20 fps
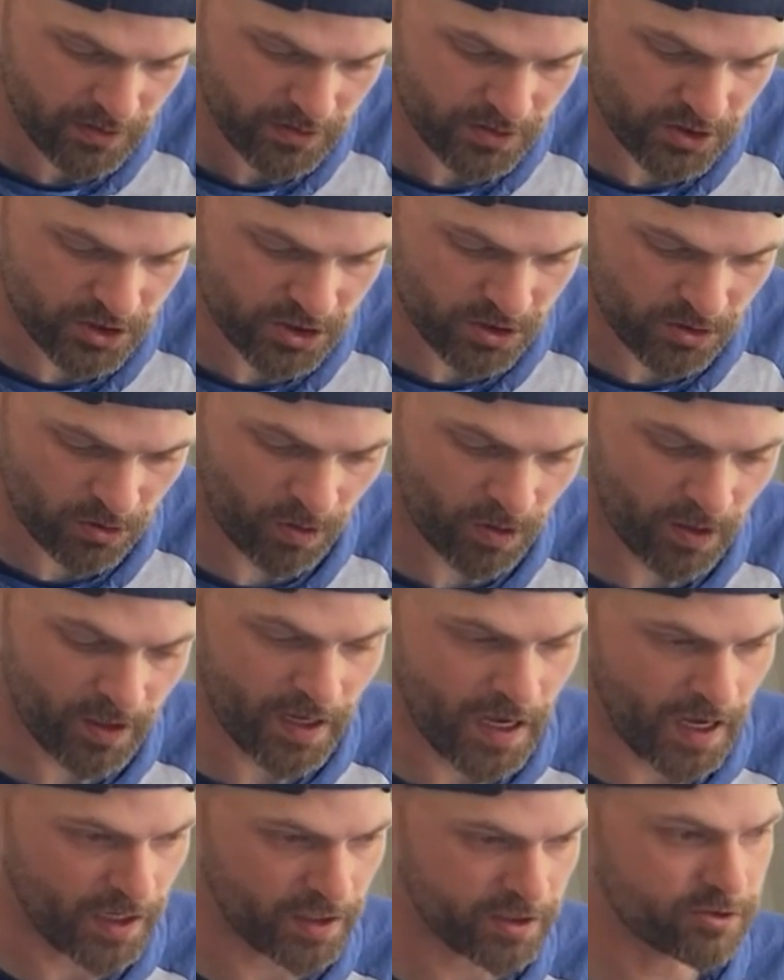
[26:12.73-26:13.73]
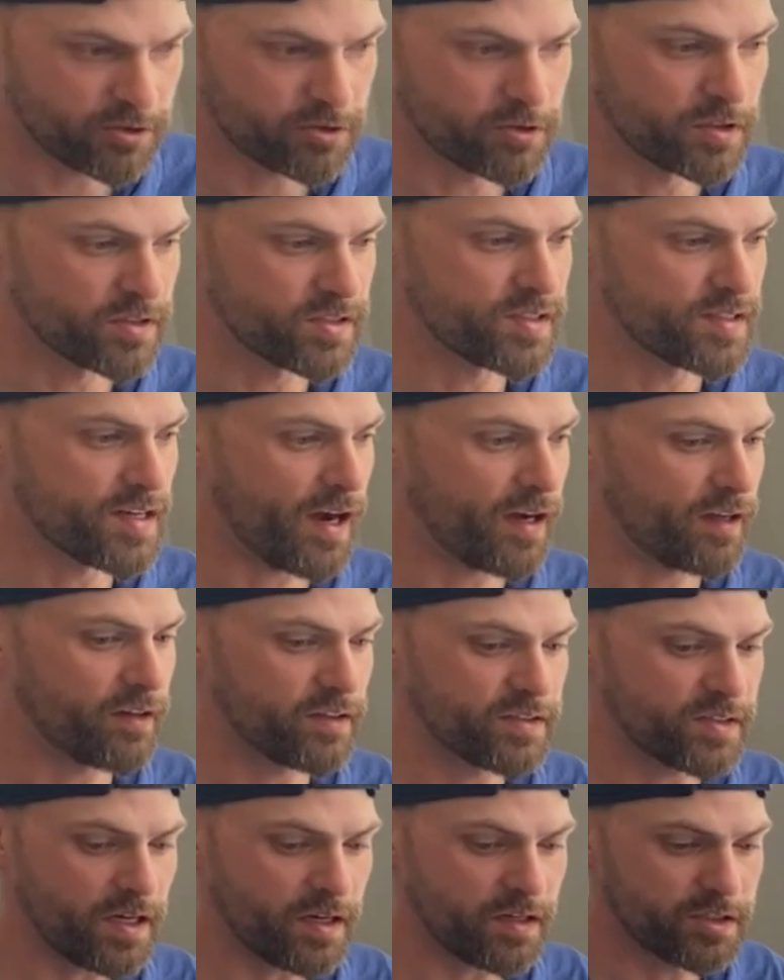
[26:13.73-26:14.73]
to store an extra
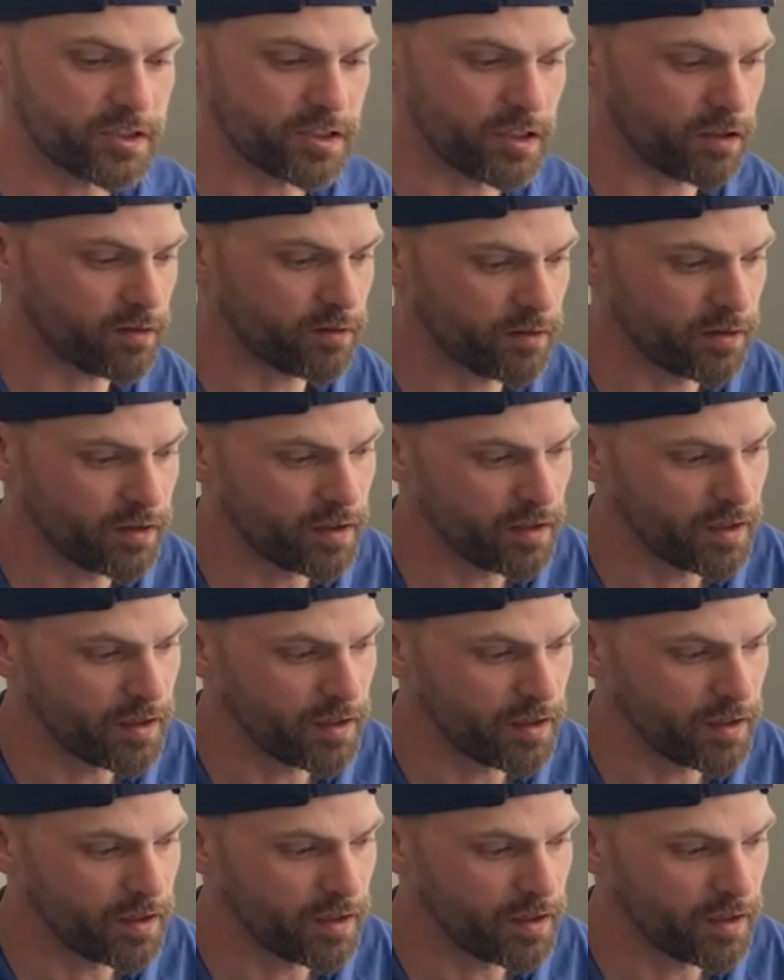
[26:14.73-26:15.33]
stylus head shell.